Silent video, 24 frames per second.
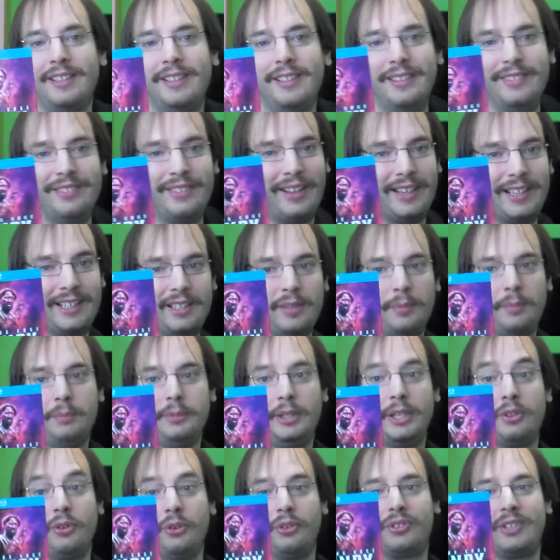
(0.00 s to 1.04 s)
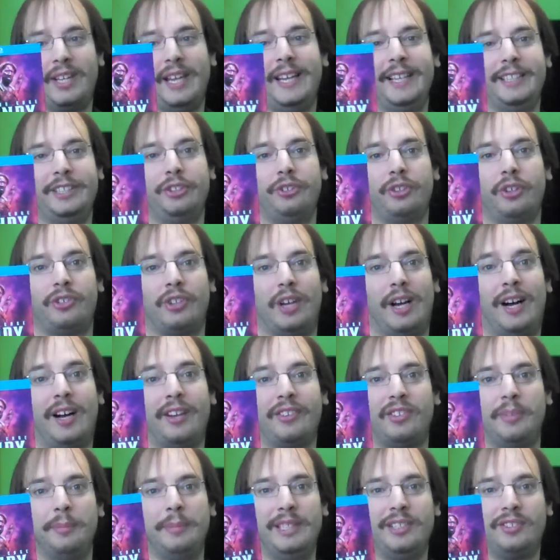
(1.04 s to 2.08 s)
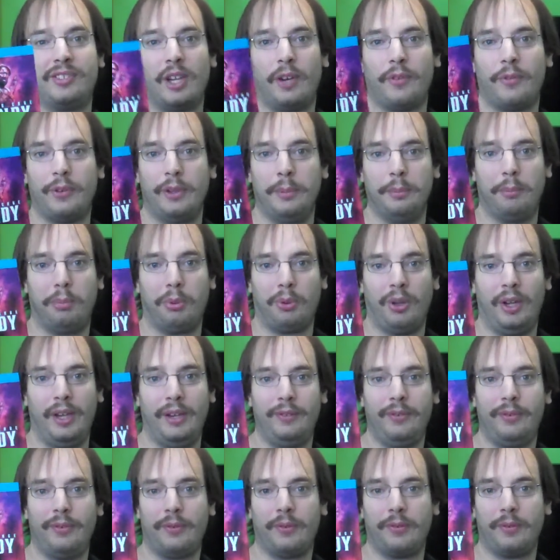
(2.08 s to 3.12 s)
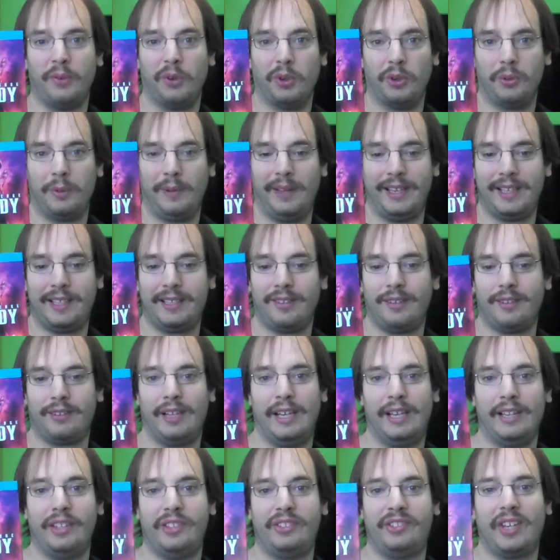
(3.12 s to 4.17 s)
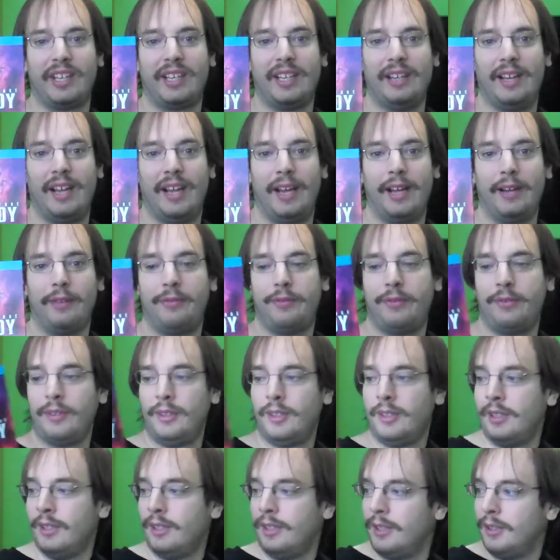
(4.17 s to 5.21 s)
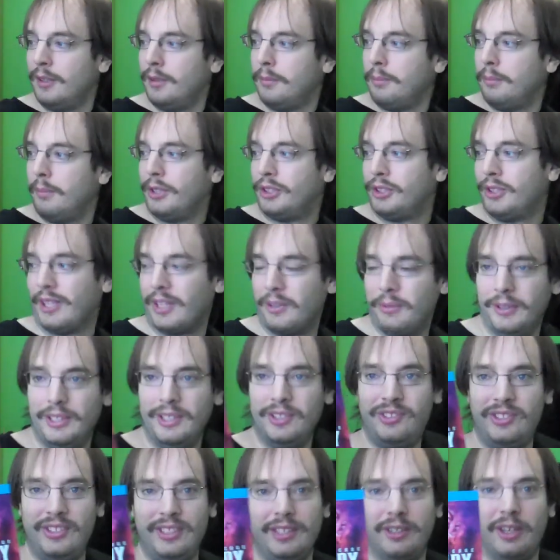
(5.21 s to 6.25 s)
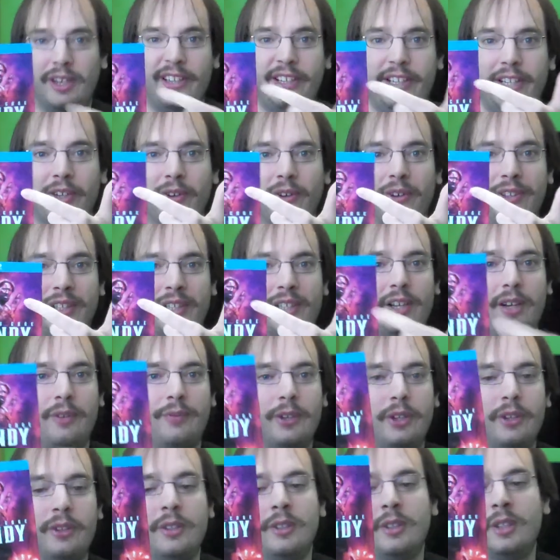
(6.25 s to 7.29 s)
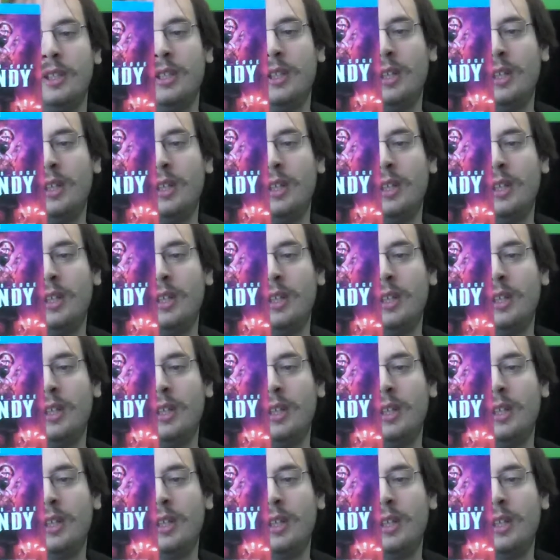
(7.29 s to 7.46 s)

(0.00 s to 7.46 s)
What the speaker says: And like, Nicolas Cage is just awesome. He's covered in blood through like a lot of the second half. Much like what you see right here on the cover.